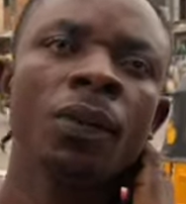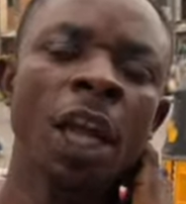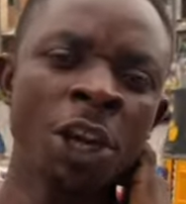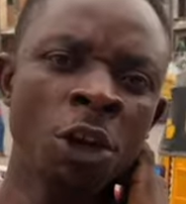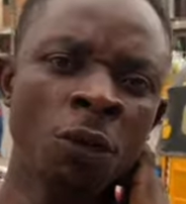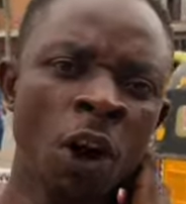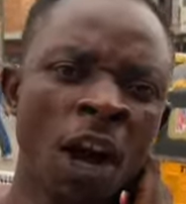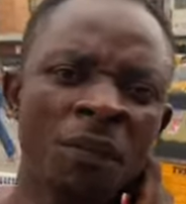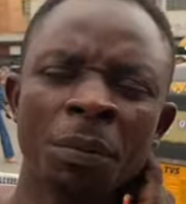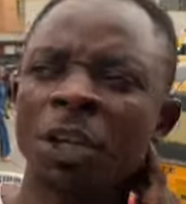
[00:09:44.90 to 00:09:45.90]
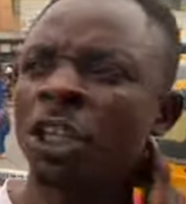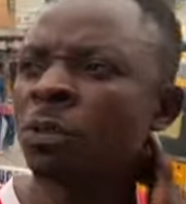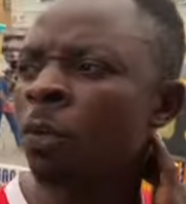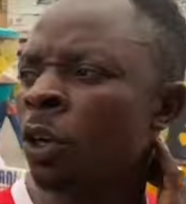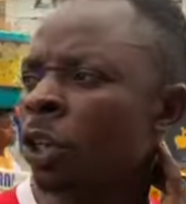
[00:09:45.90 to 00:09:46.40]
Thank you for having me
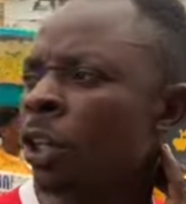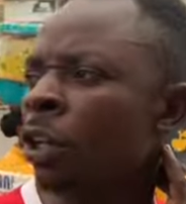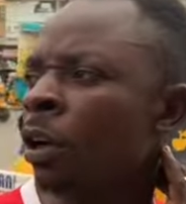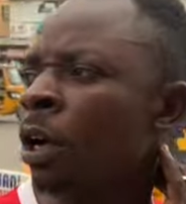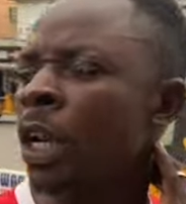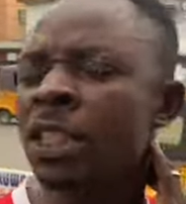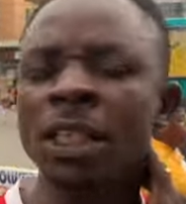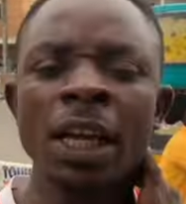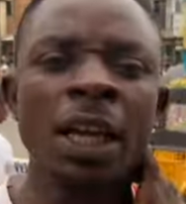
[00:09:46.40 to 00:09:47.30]
this morning. Honestly,